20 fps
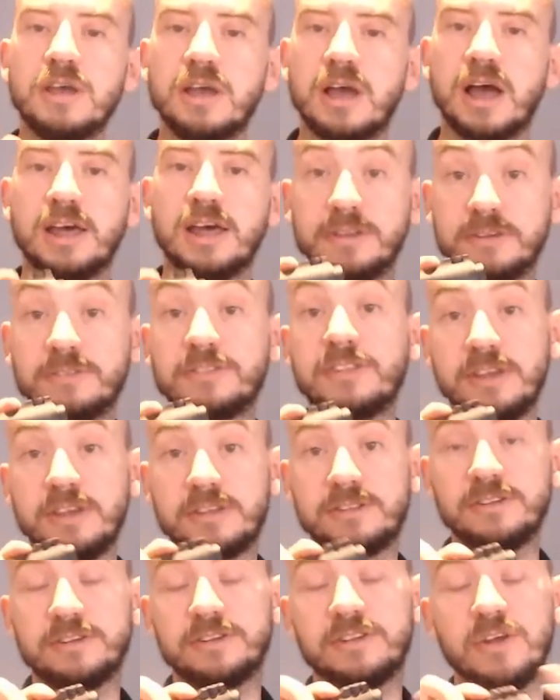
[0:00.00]
And the thing
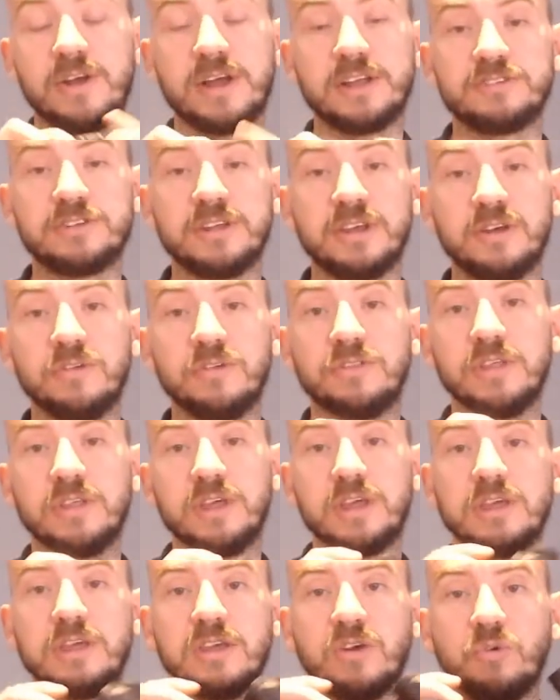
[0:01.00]
that actually on
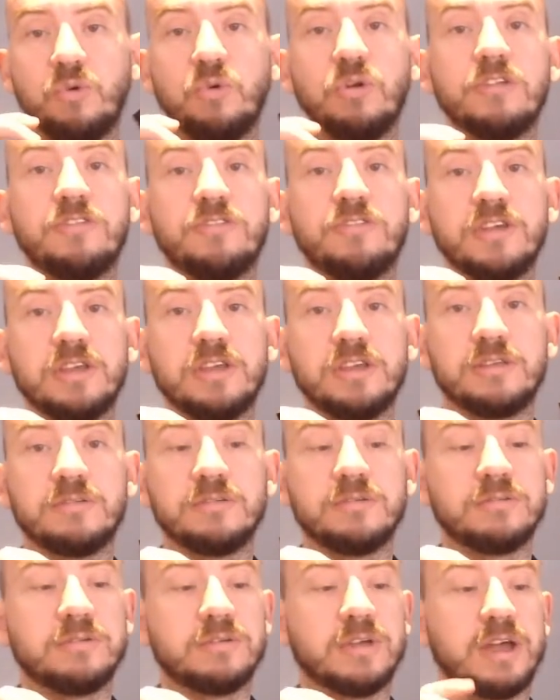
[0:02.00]
all of the
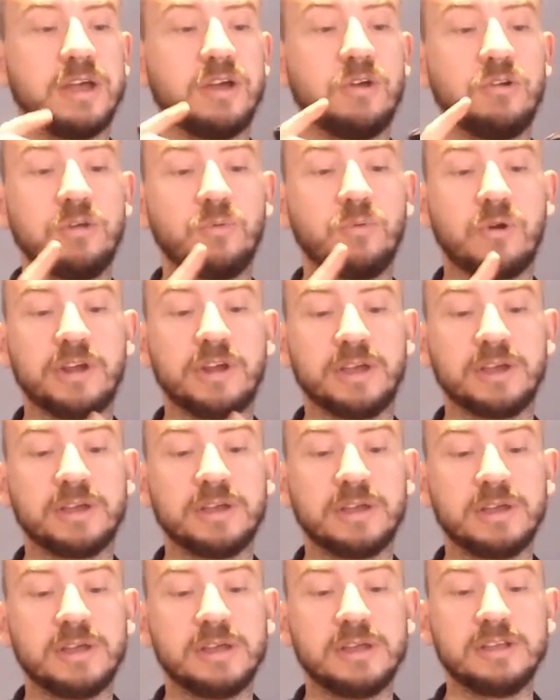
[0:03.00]
Holy Warrior
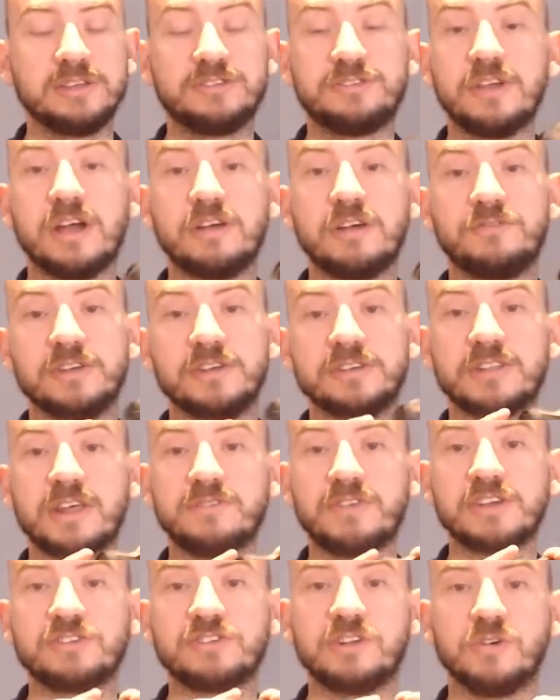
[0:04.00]
stuff is they've
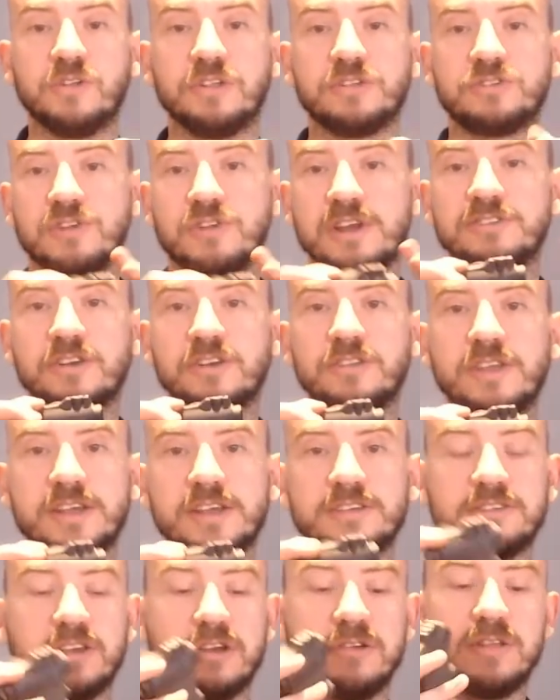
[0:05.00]
actually got the trades on there.
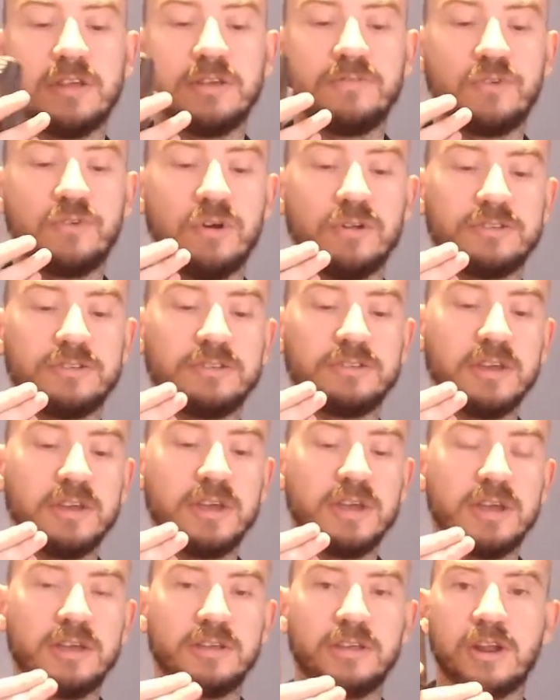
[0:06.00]
So they've got,
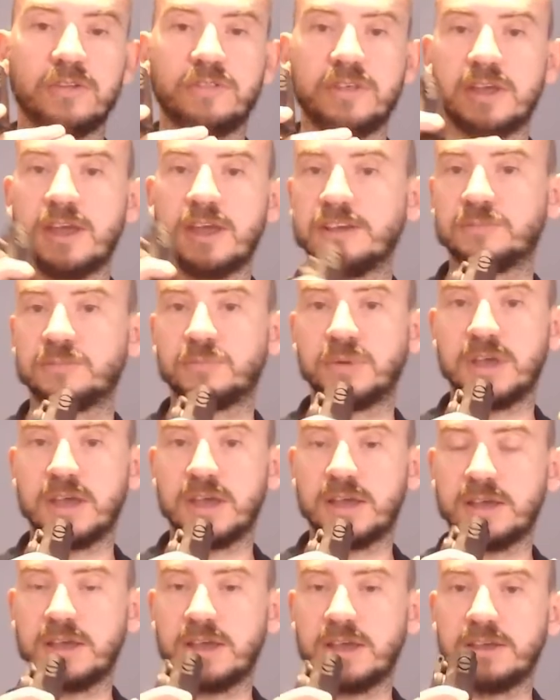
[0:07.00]
you know, the
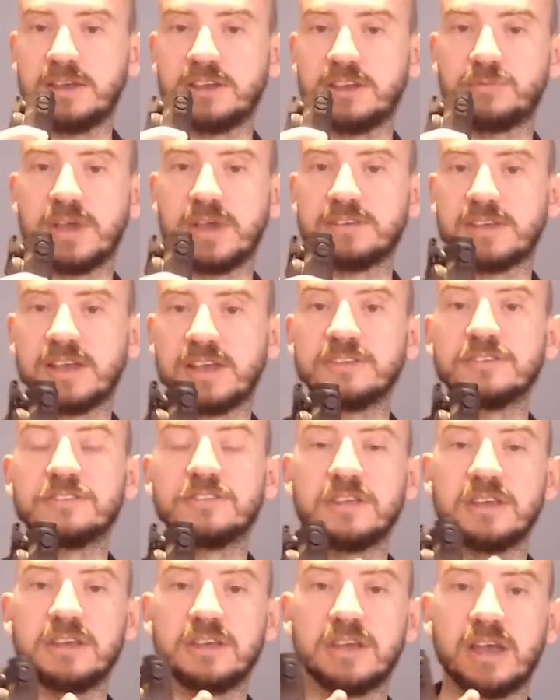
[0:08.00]
XPS has
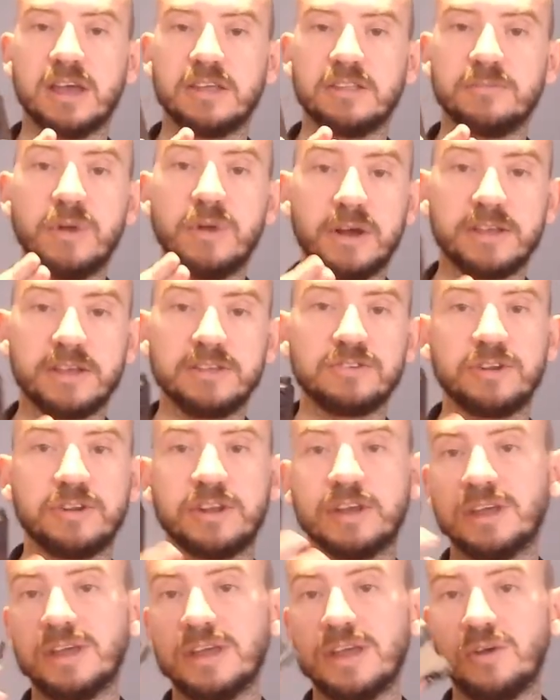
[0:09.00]
the markings on
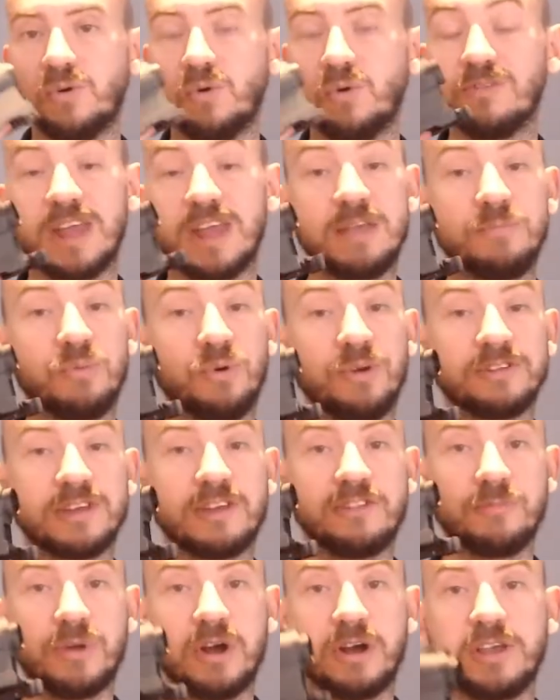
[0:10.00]
it. All the Aimpoints have
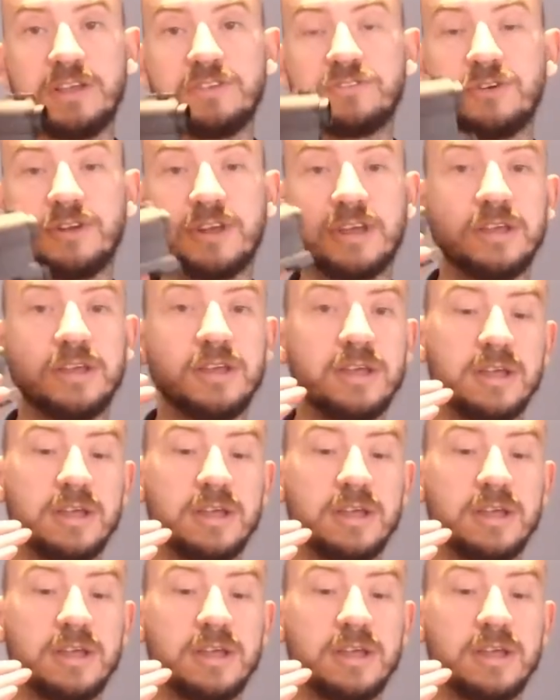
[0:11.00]
the markings on it.